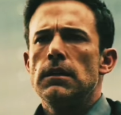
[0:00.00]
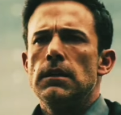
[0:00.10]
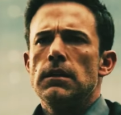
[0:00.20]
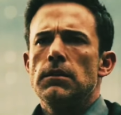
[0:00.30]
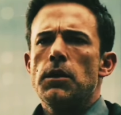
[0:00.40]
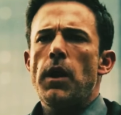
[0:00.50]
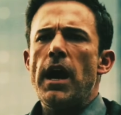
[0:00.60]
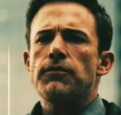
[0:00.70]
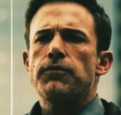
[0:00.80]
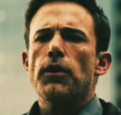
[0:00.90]
with budgets
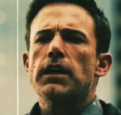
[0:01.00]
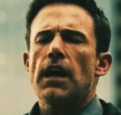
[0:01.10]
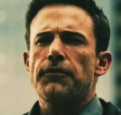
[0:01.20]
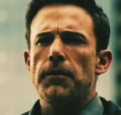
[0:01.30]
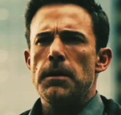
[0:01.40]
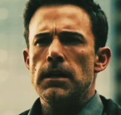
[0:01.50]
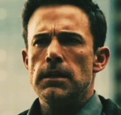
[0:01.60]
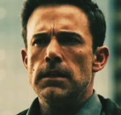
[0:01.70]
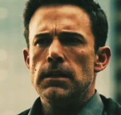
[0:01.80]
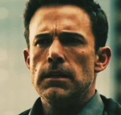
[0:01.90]
and prolonged
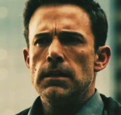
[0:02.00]
productions.